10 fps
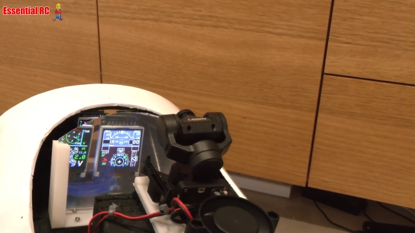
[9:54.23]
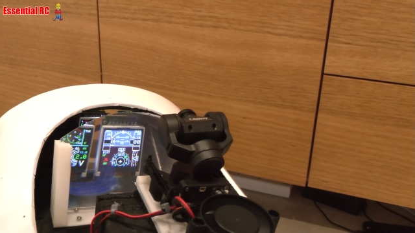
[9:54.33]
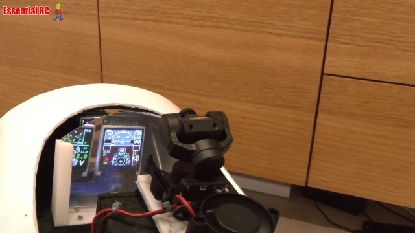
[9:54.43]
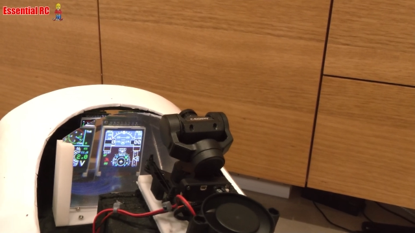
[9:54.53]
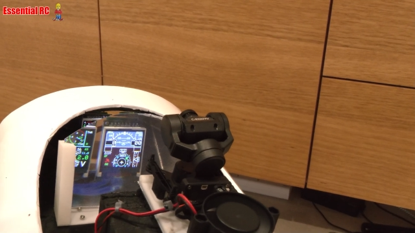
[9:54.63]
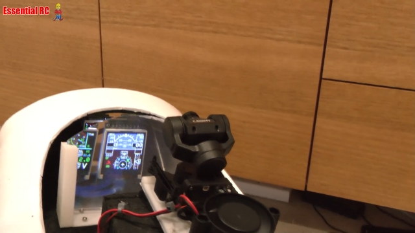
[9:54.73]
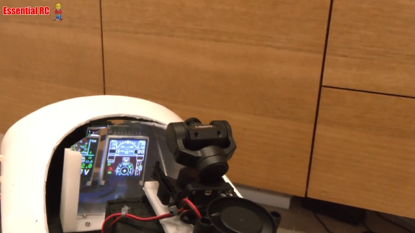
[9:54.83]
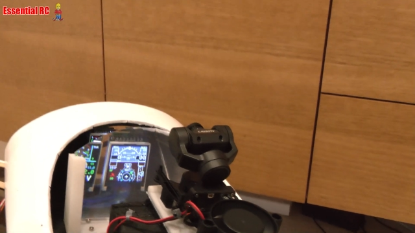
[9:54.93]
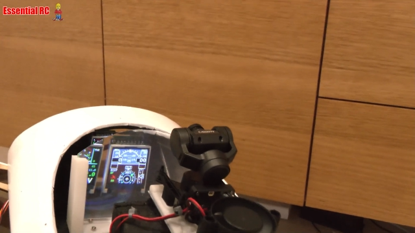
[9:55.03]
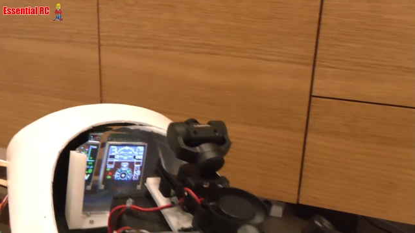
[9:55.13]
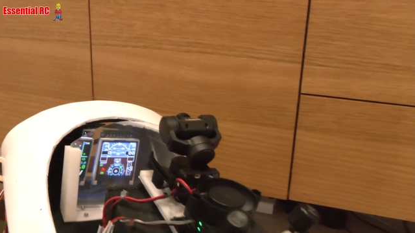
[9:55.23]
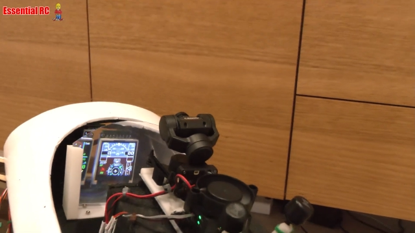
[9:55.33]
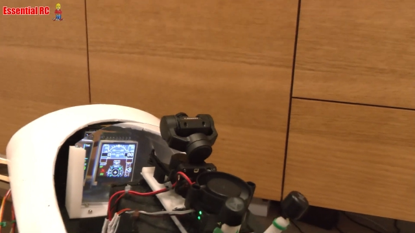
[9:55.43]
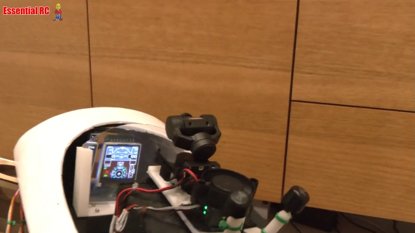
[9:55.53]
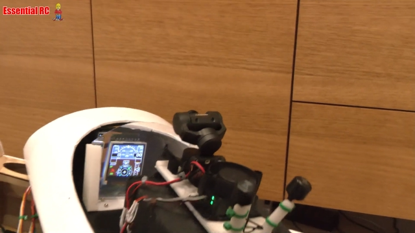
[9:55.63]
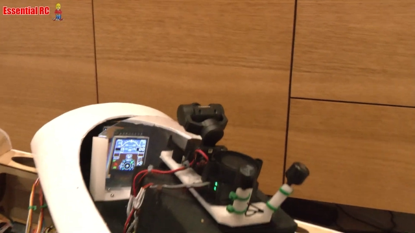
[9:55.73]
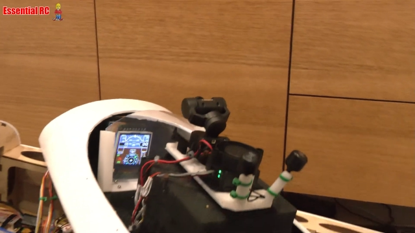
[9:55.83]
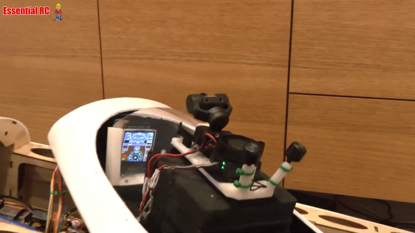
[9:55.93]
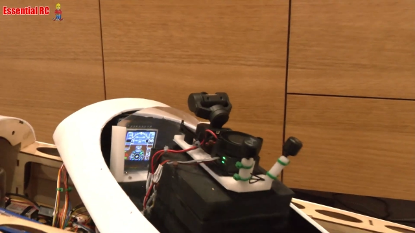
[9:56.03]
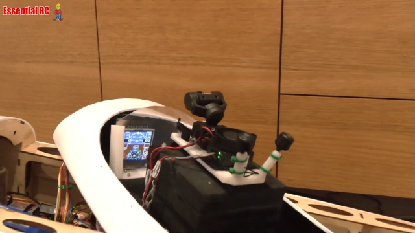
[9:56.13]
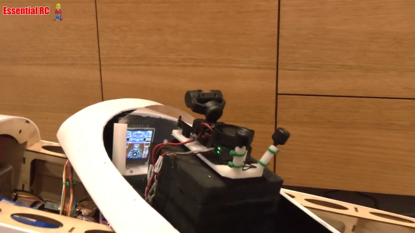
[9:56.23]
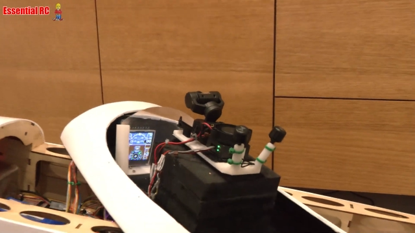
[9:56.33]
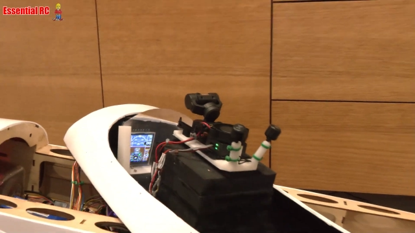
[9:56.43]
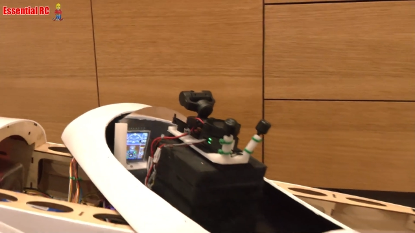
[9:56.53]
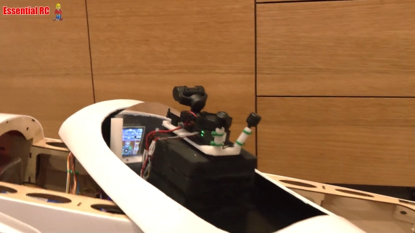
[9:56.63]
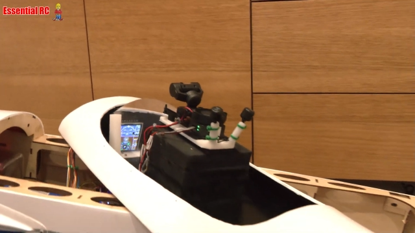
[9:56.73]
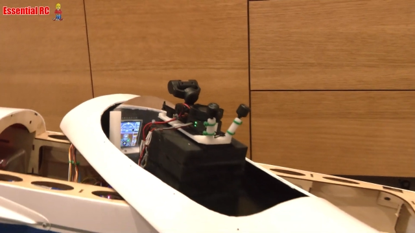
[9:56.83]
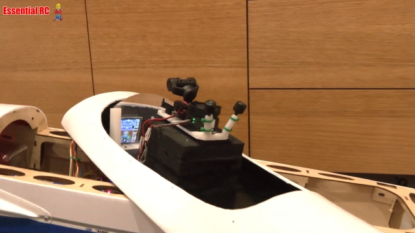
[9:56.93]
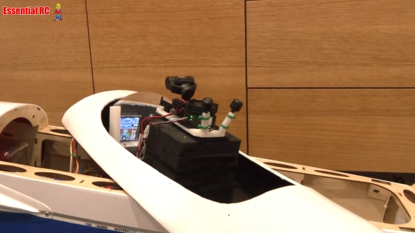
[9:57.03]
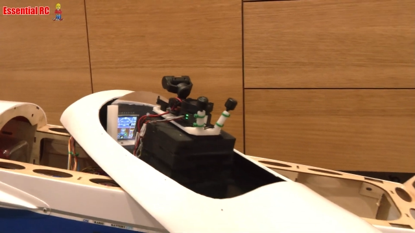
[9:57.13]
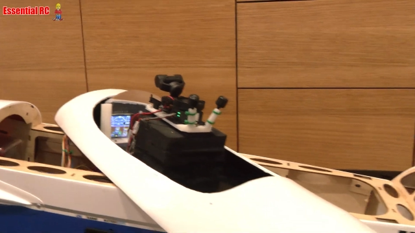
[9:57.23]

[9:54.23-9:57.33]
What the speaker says: (no speaker visible)